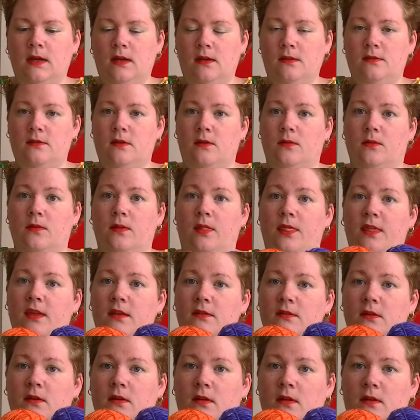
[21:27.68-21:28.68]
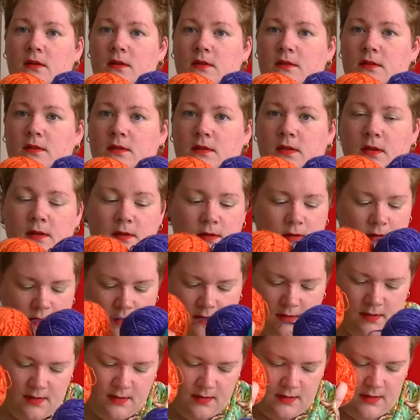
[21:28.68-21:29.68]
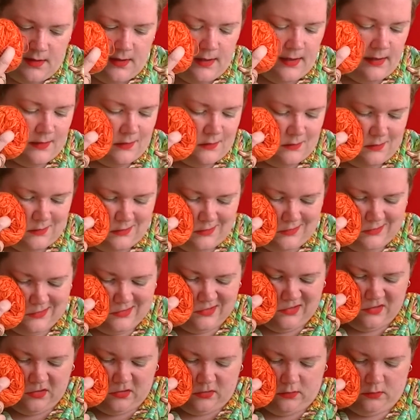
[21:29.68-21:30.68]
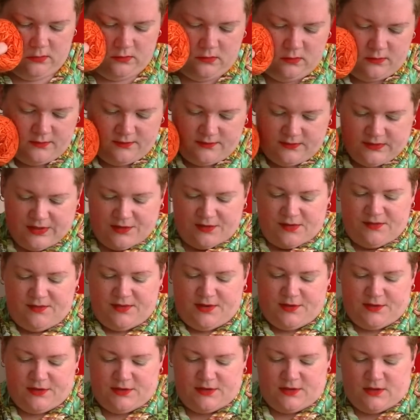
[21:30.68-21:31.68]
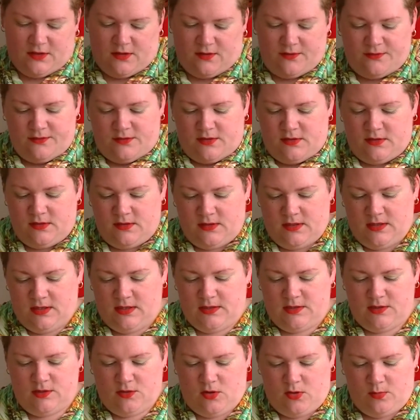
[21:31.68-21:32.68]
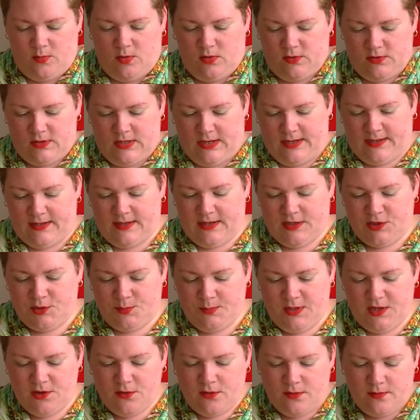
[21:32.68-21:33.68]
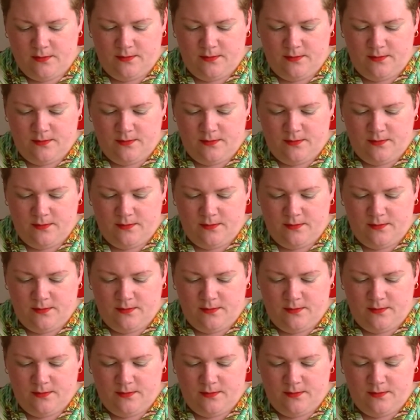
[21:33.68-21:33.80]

So these colors, and it is so very, very soft. It's almost like cashmere.